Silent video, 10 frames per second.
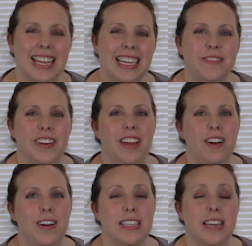today's
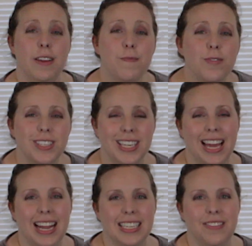video is an
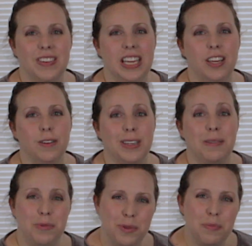inferencing activity
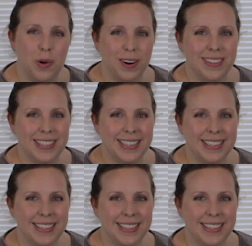using mood boards.